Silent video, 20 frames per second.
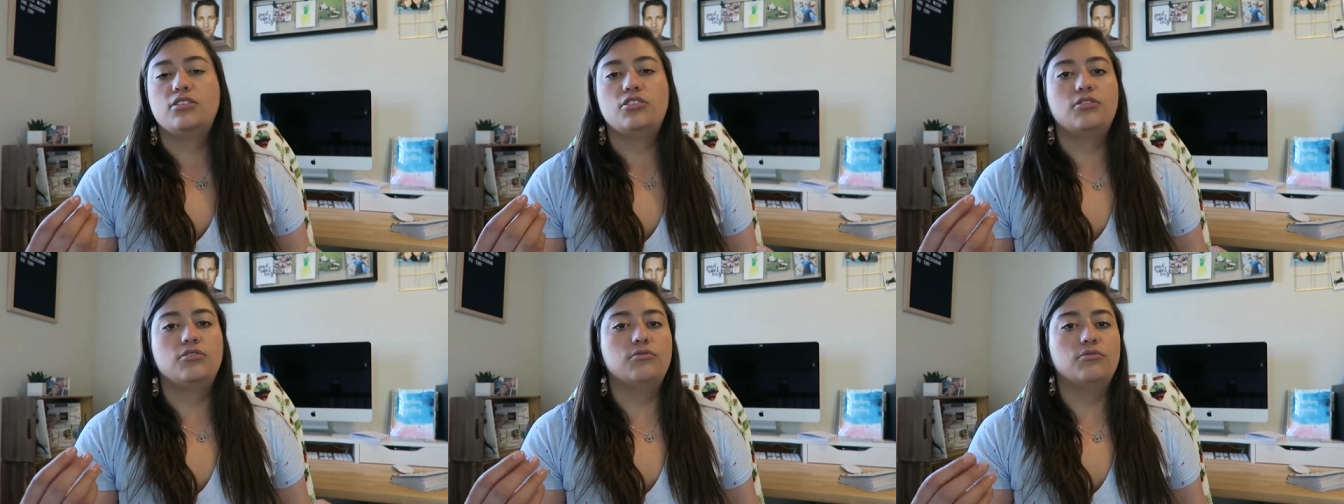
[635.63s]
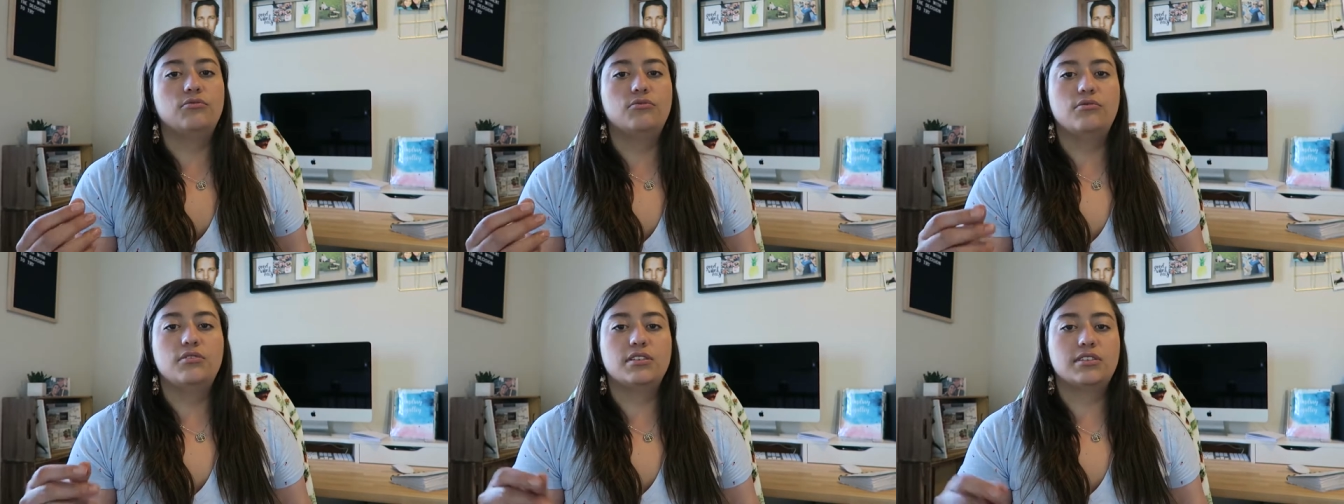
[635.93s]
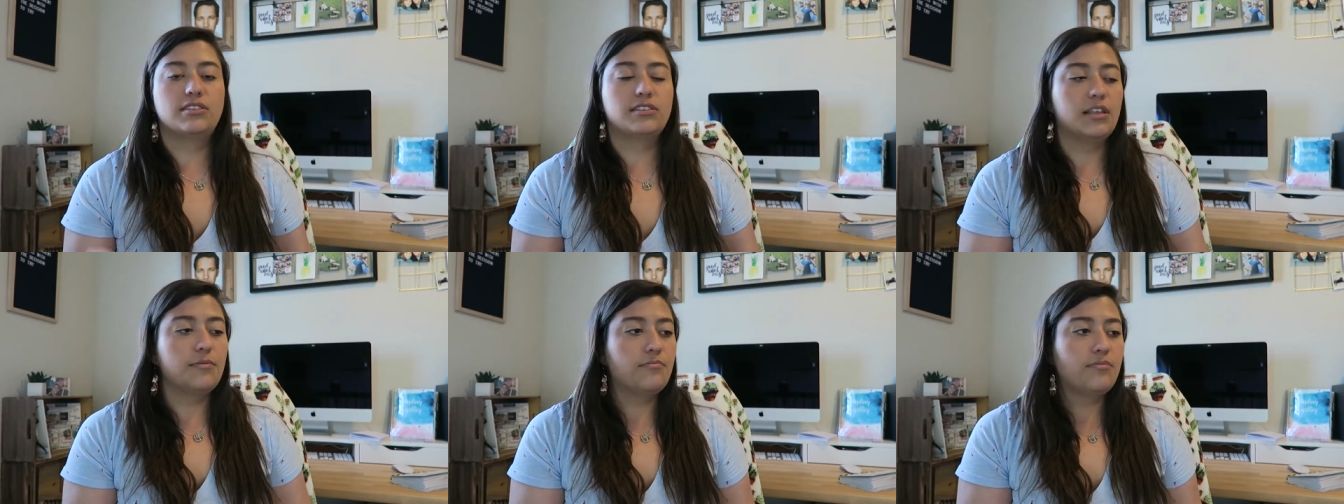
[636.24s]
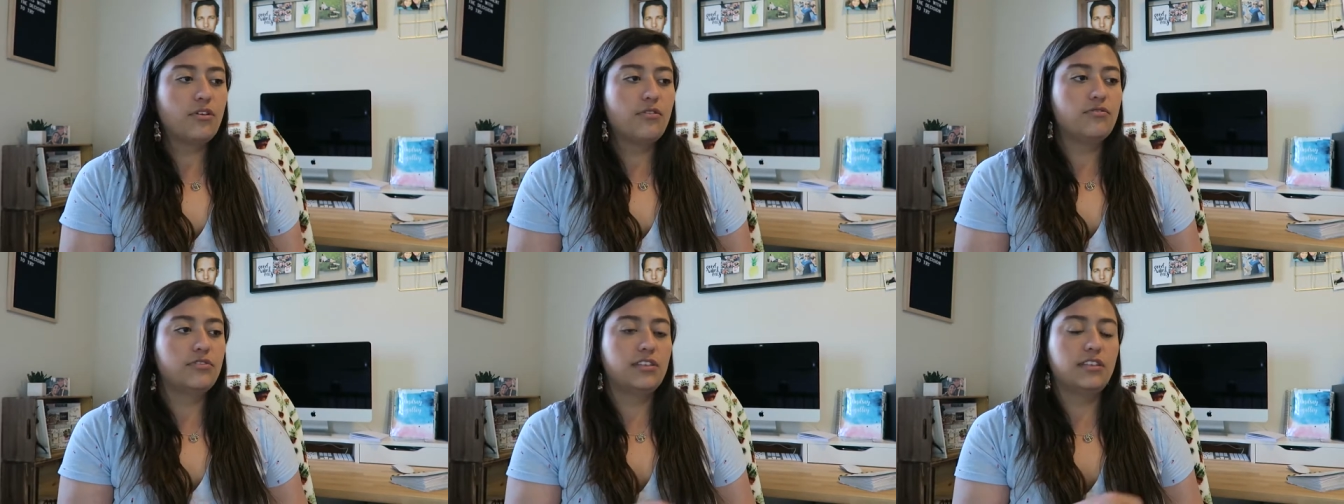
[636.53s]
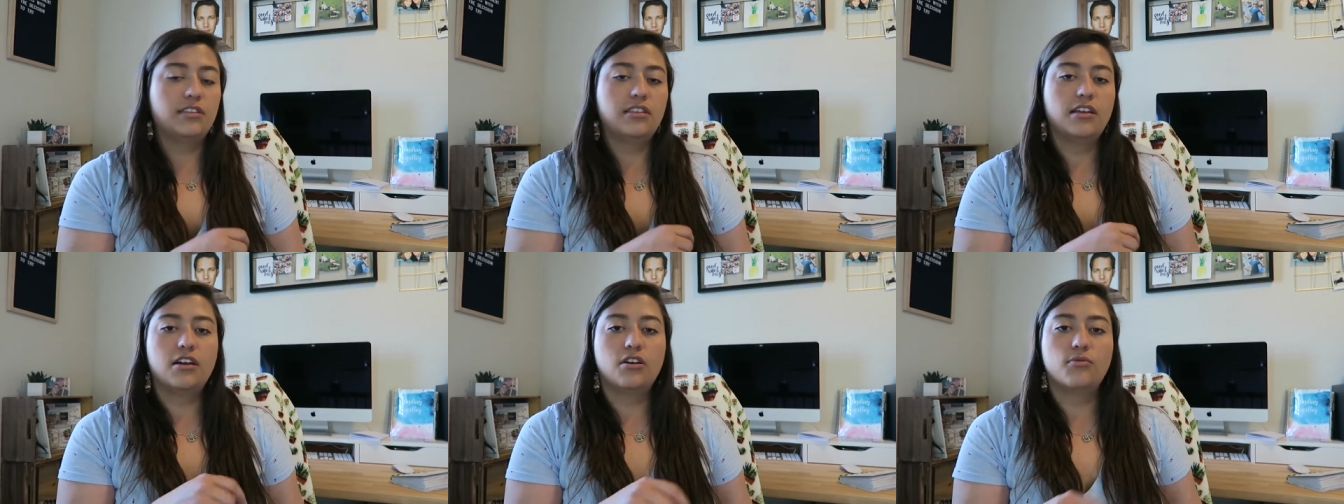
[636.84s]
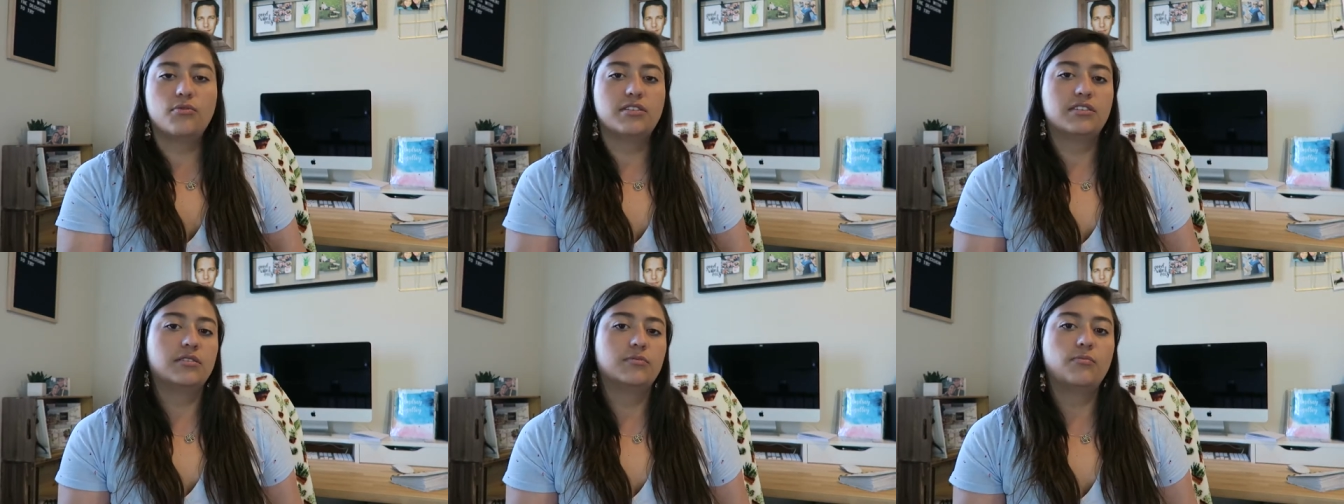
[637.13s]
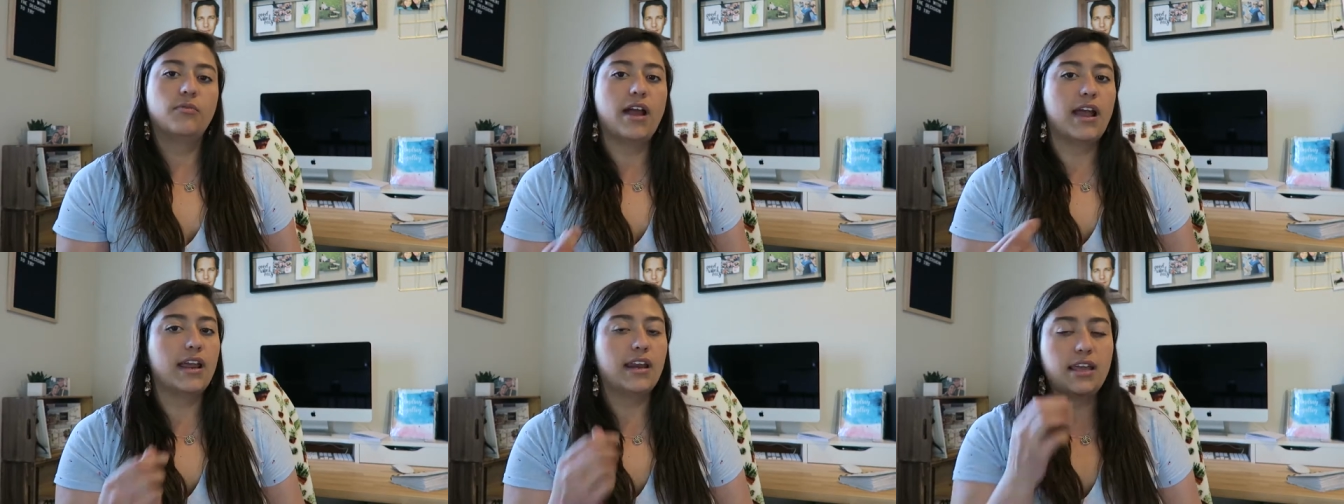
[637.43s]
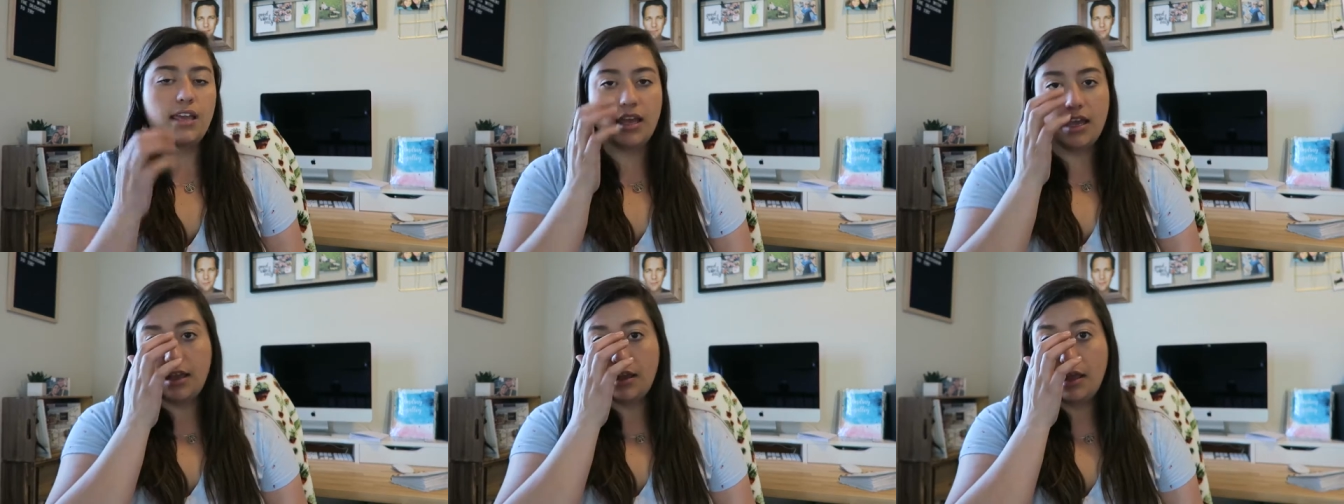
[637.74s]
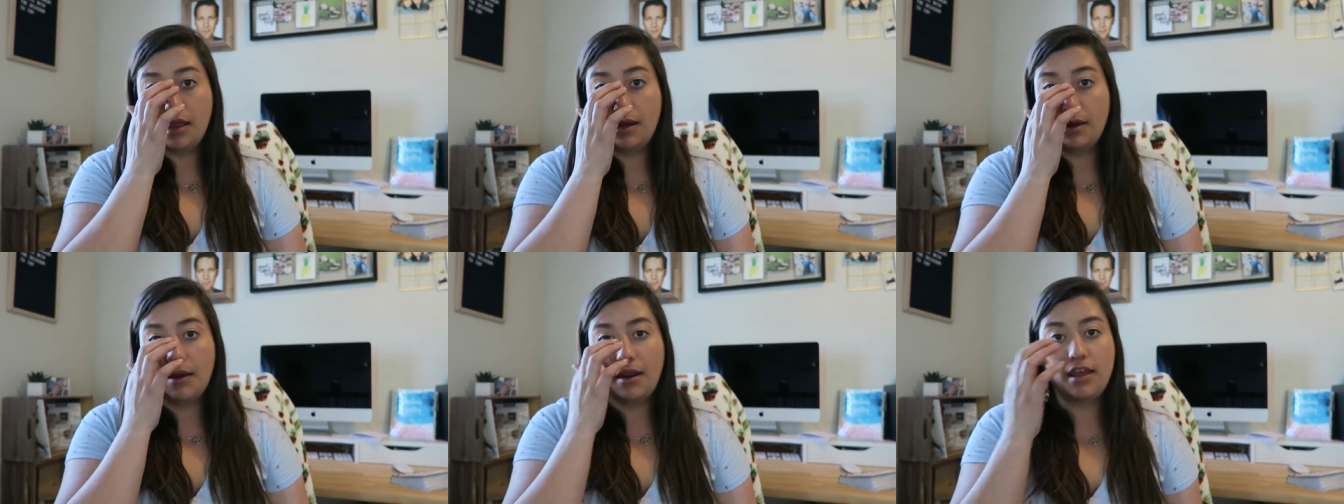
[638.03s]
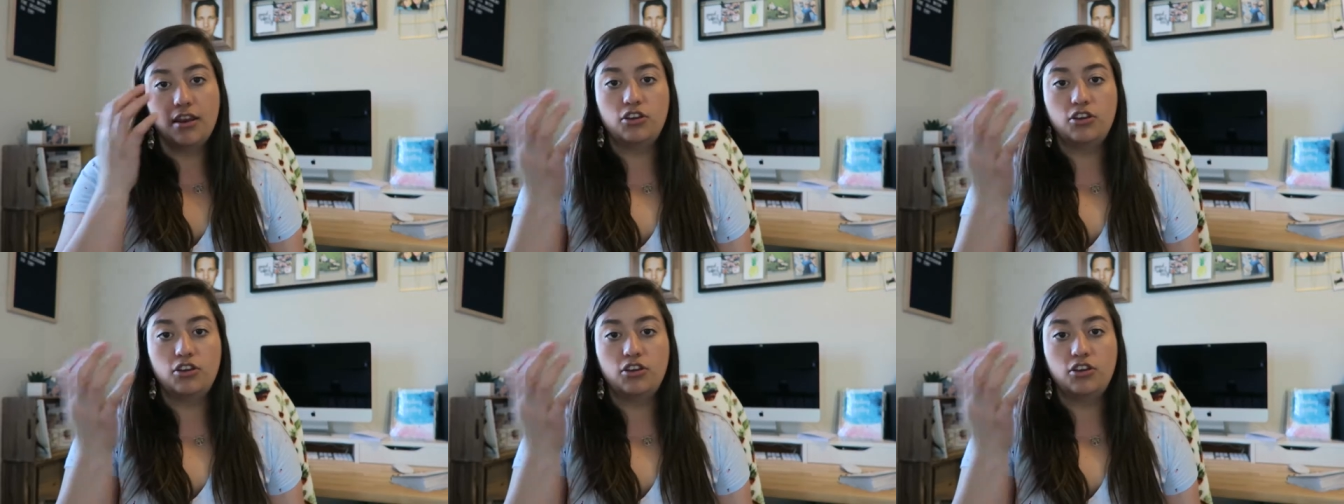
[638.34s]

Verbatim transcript: to slip those in there with some writing and,